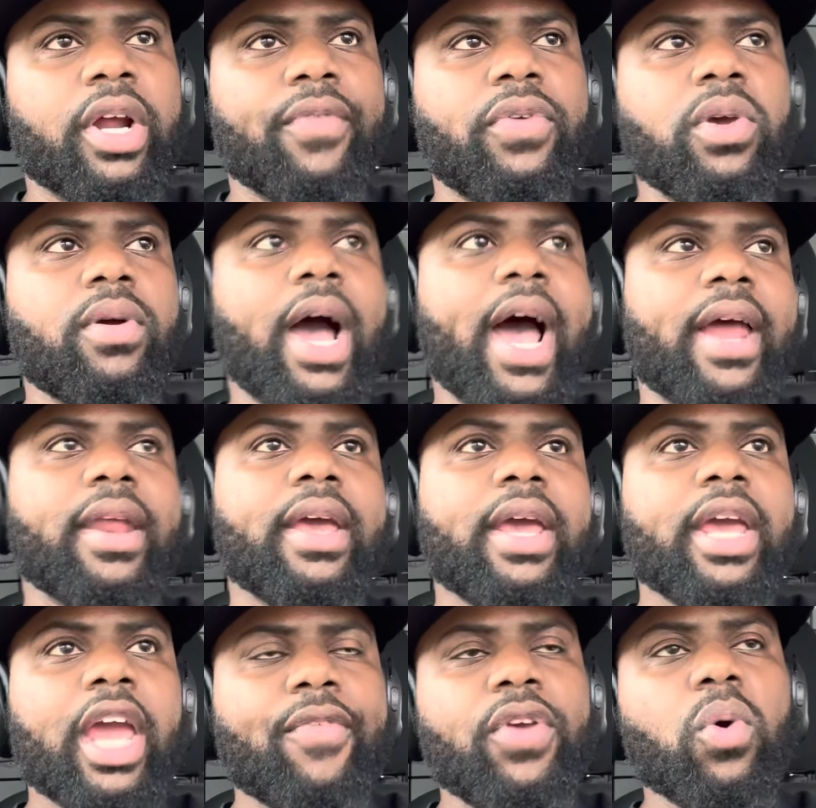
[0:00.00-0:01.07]
if you got
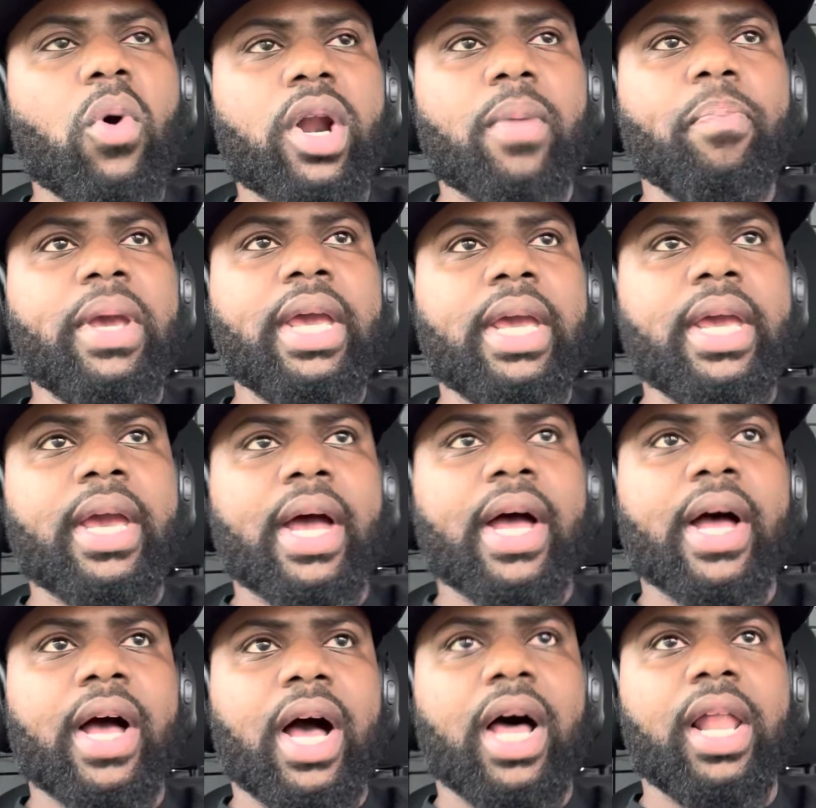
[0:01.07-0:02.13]
if you want to be uh,
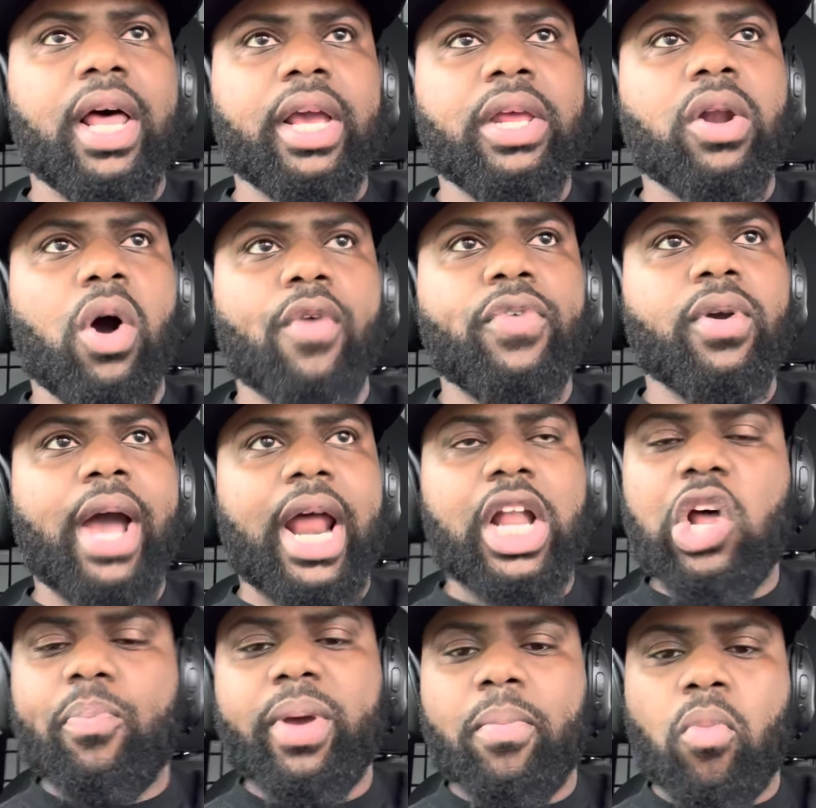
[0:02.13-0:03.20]
uh, you know if you got a
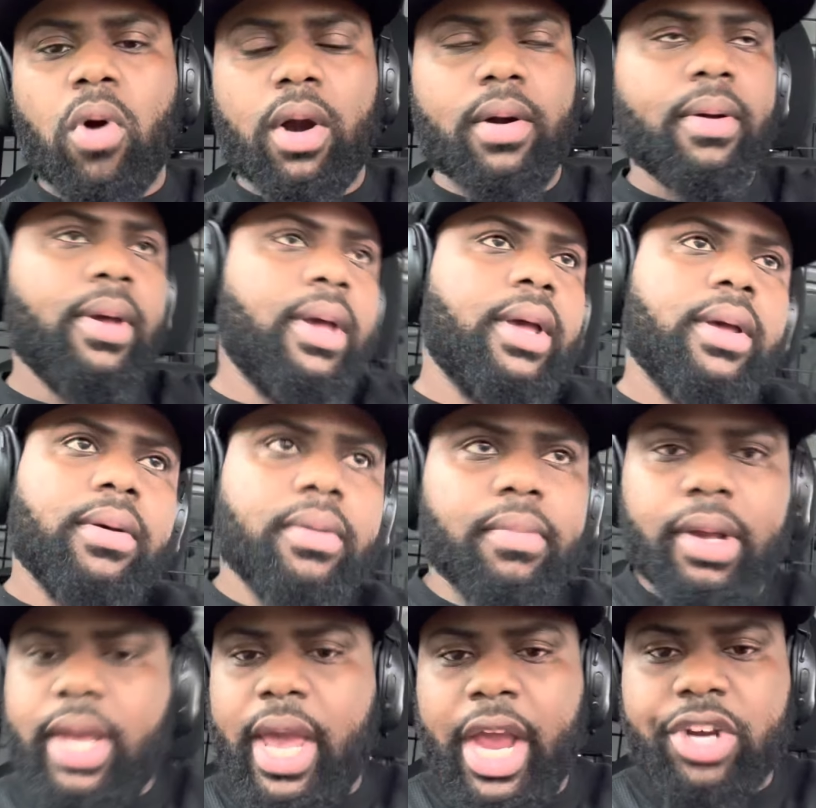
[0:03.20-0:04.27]
little bit more
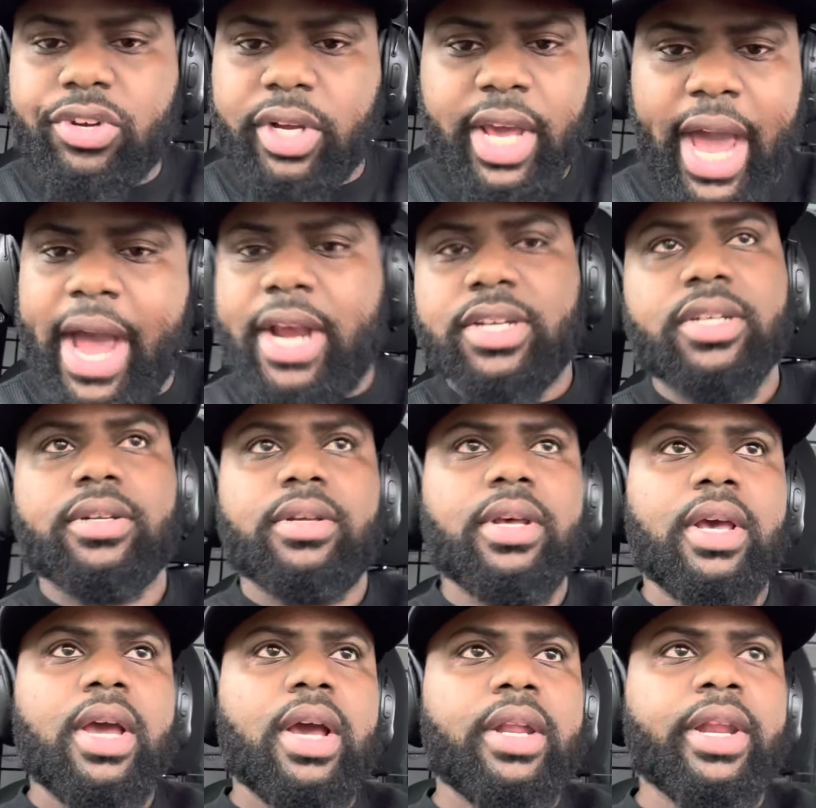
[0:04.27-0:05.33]
extra cash
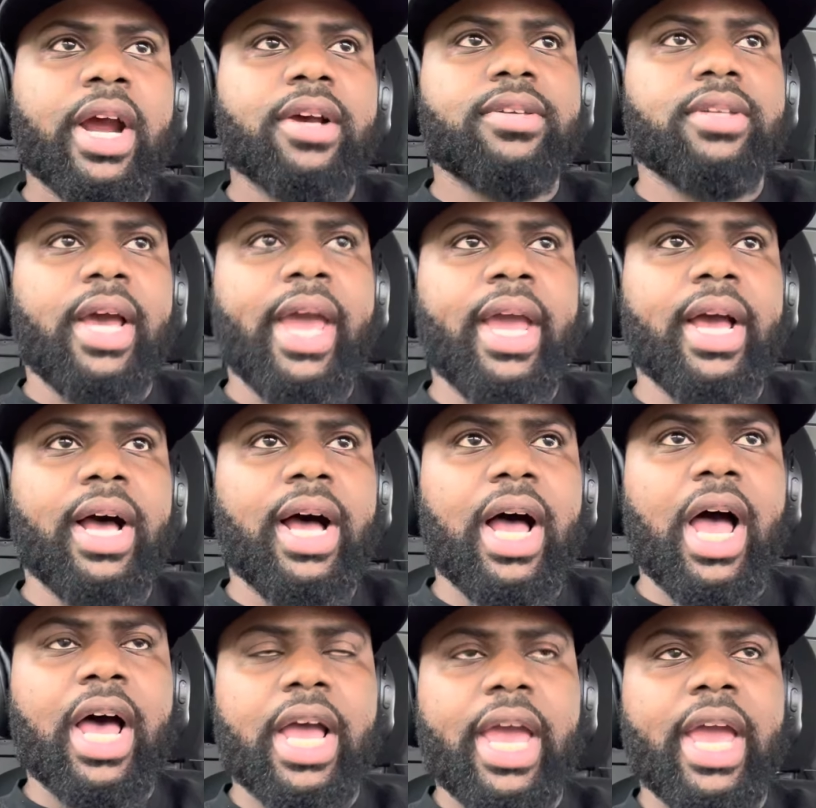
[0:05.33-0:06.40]
there's a, uh,
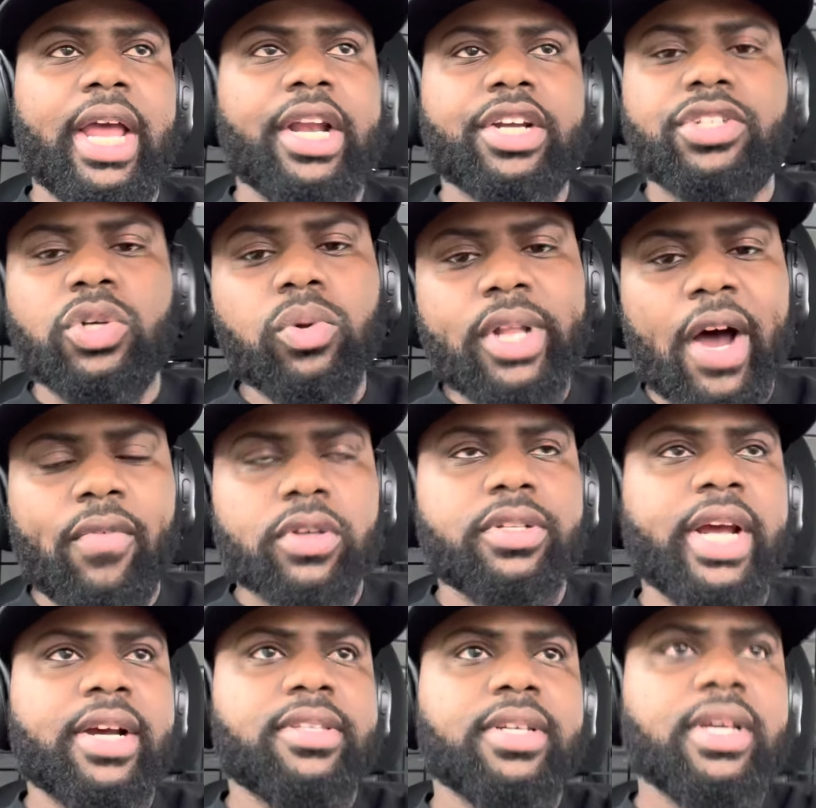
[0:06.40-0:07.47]
uh a there's two levels
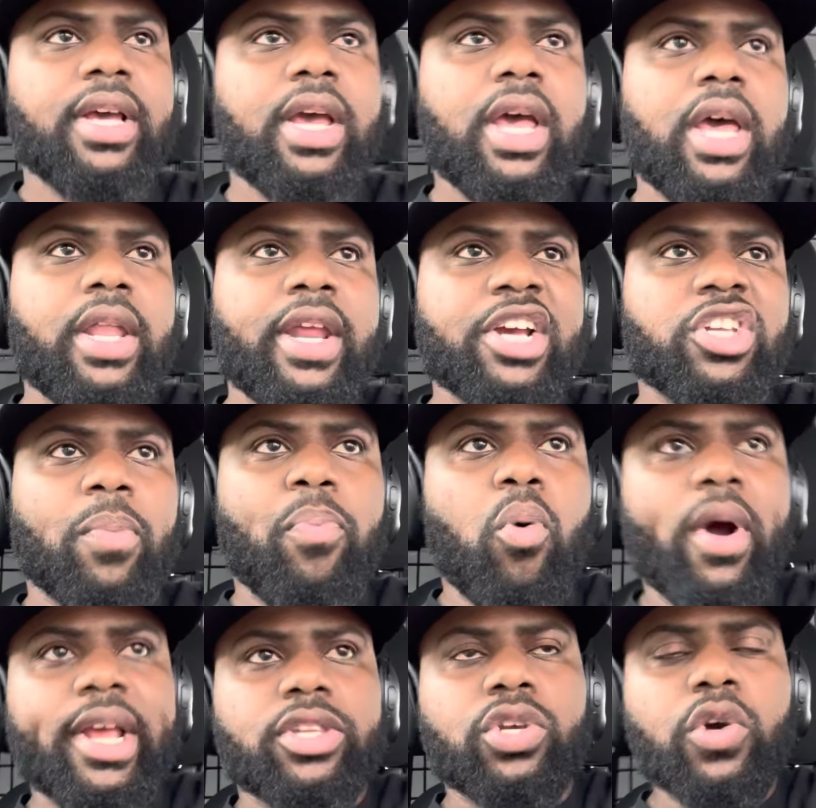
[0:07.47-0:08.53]
there's there's a
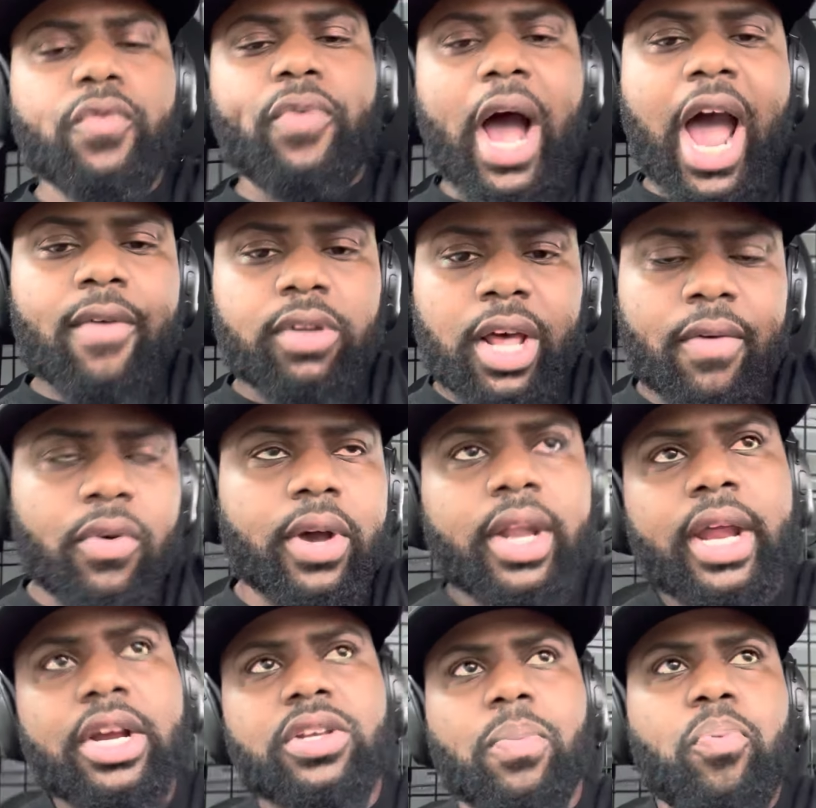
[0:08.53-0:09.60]
0.25 level and
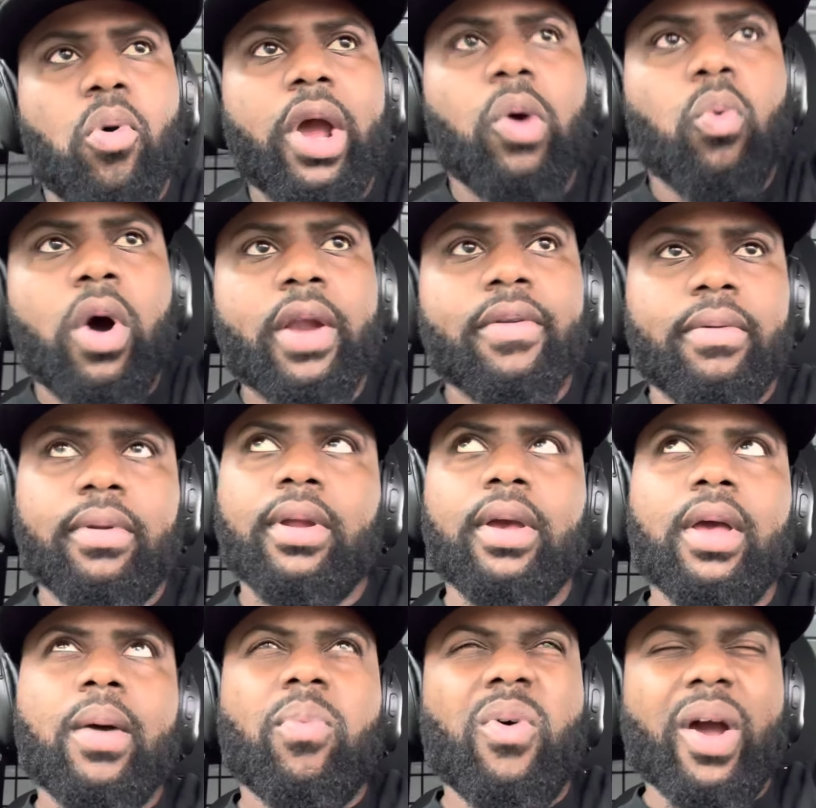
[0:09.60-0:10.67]
there's a
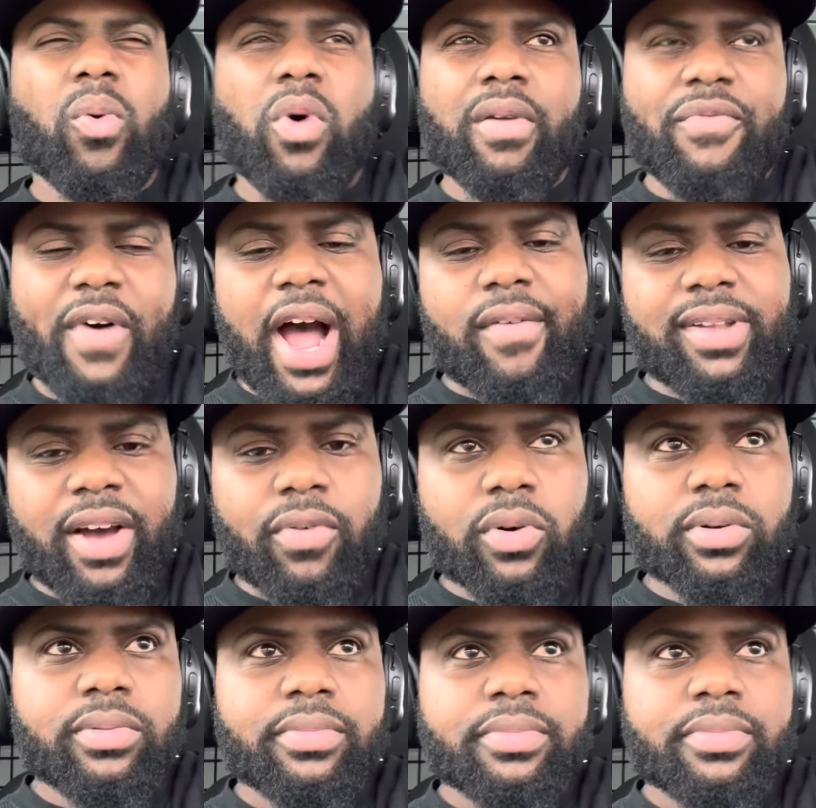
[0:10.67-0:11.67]
0.1 0.15 level